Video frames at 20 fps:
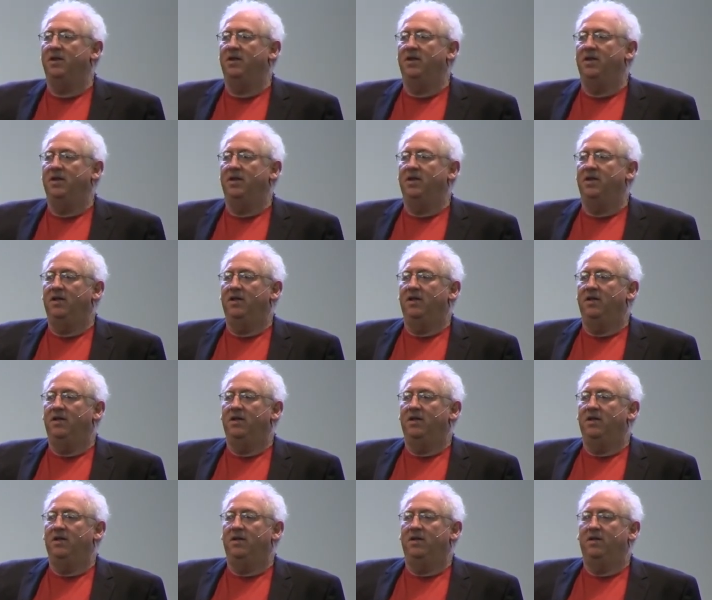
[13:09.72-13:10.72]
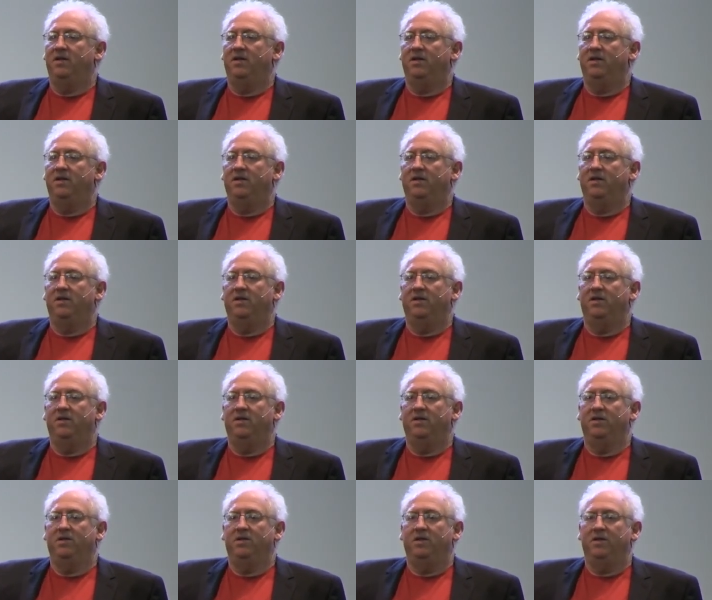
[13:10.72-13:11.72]

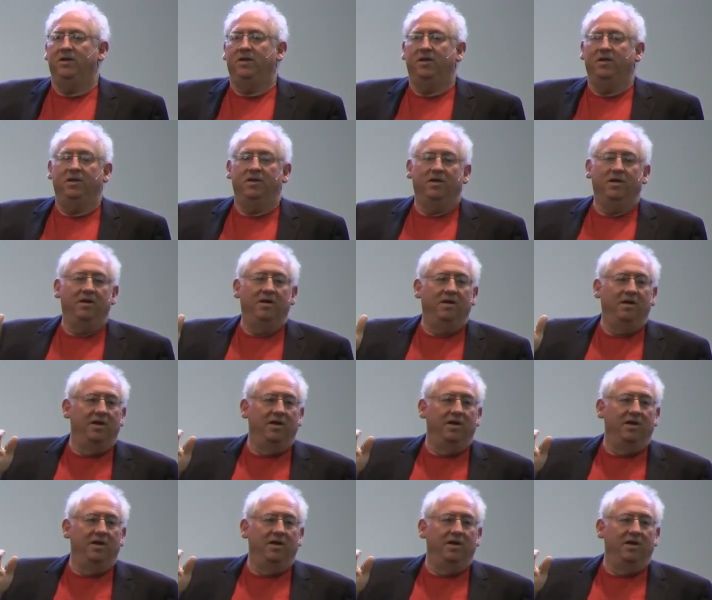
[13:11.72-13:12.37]
(no one is talking)